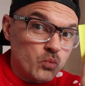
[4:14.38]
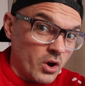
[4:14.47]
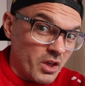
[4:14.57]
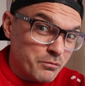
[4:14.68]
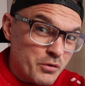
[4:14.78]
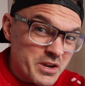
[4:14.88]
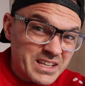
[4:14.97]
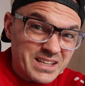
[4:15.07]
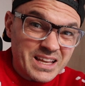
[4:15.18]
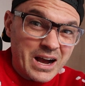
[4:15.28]
Right, I've written
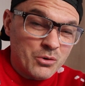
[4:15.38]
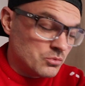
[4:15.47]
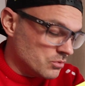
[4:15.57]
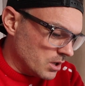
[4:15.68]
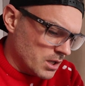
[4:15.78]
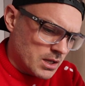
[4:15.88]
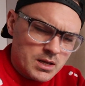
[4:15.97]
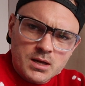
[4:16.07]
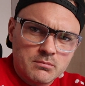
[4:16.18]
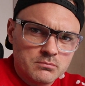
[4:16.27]
it down.
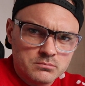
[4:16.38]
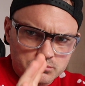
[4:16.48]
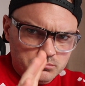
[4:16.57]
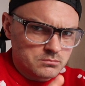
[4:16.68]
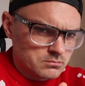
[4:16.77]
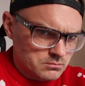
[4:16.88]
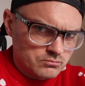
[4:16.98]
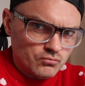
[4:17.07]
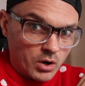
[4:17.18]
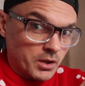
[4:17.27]

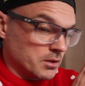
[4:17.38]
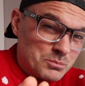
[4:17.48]
Right,